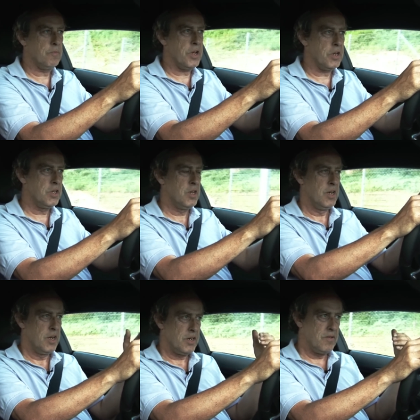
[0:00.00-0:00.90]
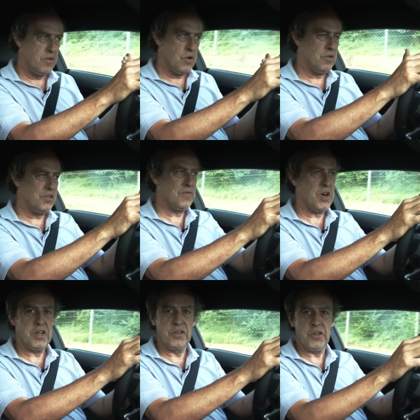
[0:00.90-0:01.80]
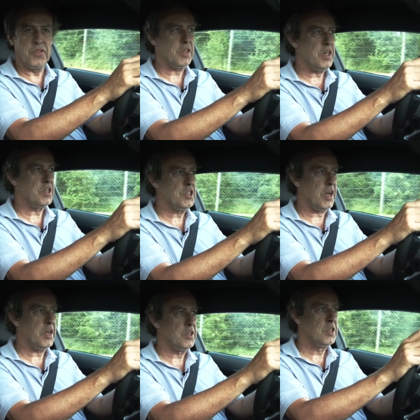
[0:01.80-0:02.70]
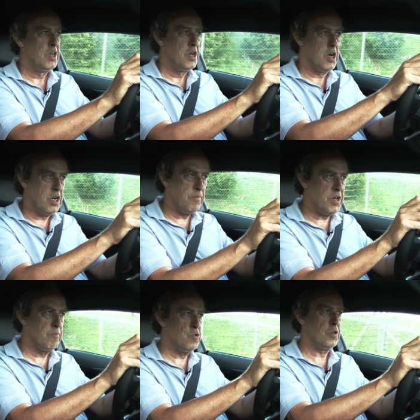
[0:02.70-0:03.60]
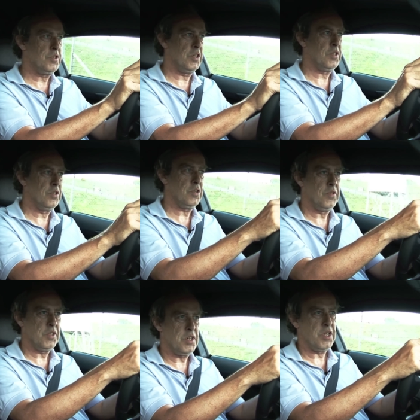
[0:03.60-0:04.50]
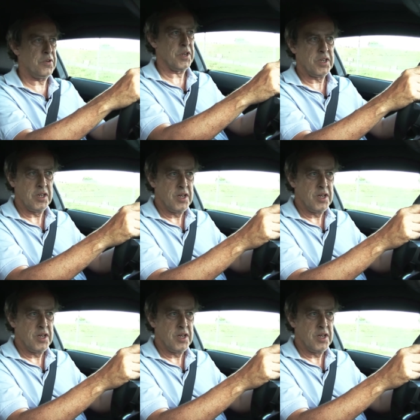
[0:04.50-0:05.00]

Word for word: a bit not as violent on the gear change and a bit more assistance on the steering.